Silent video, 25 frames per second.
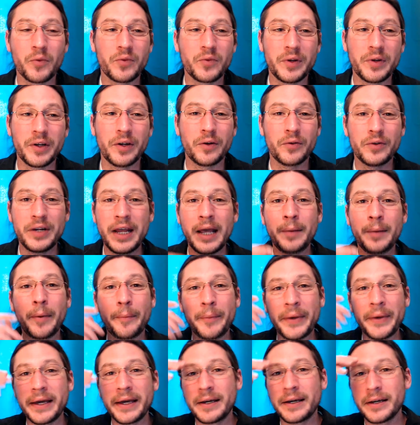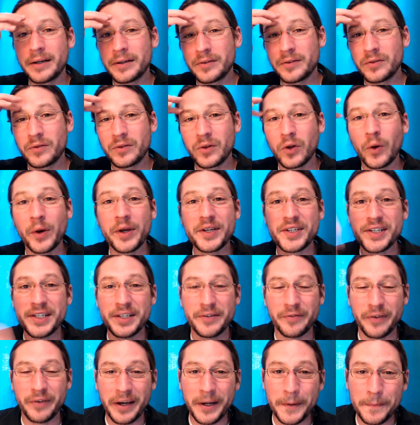name a big noisy
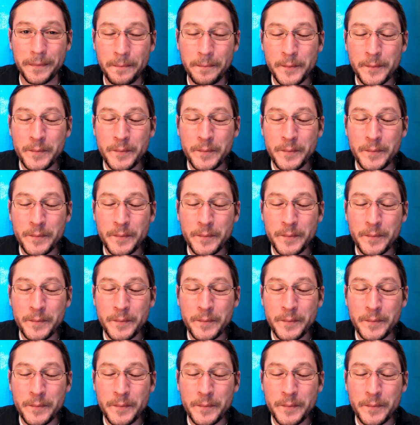event.